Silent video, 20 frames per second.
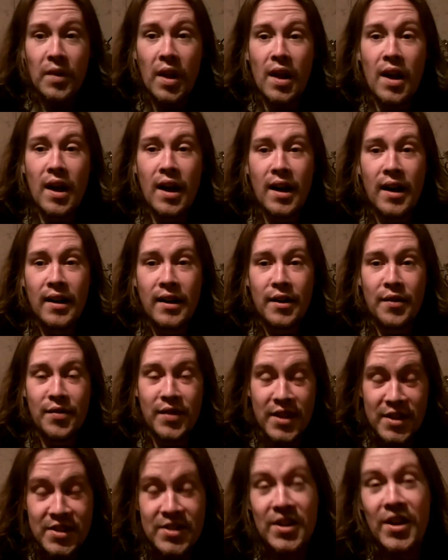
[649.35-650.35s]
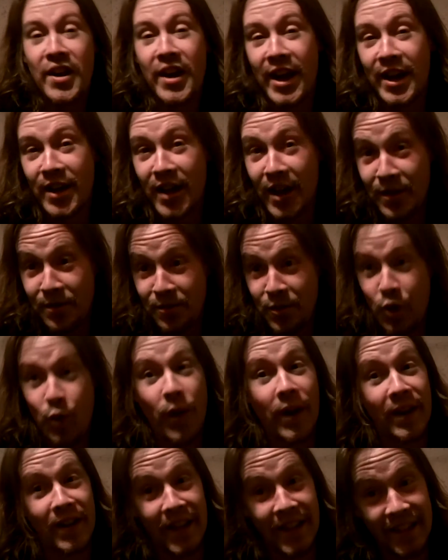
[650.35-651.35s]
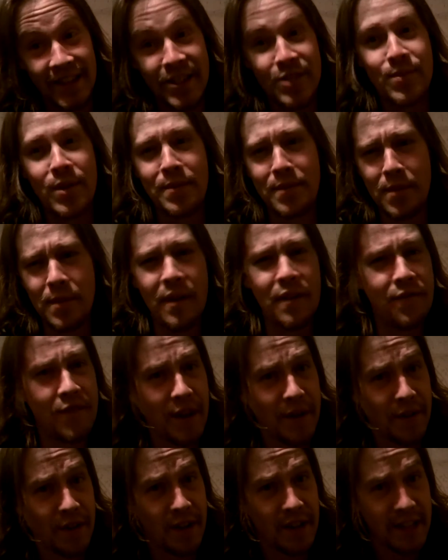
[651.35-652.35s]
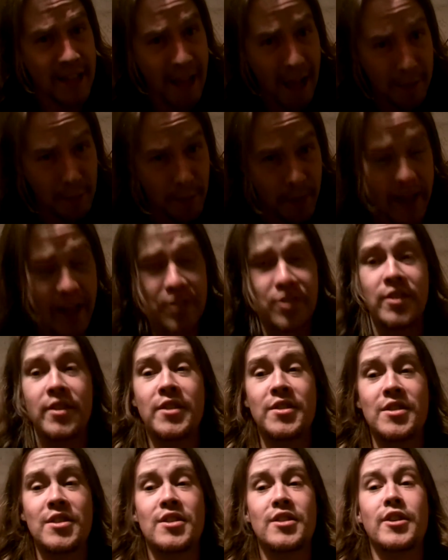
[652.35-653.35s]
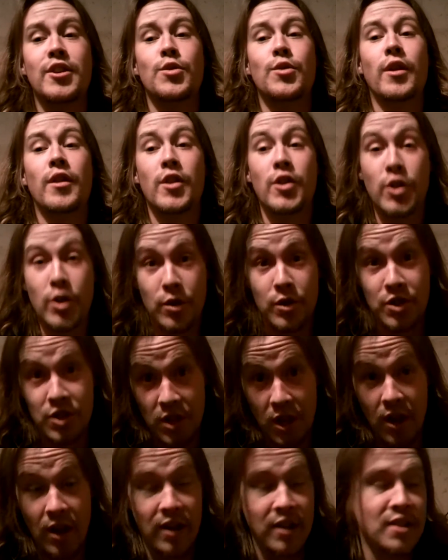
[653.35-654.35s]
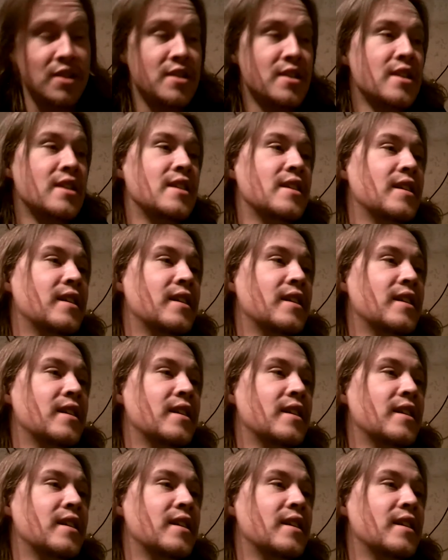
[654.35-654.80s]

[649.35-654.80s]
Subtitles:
Now this song I quite like. This might be my favorite on the album, actually. This is another one of the new songs.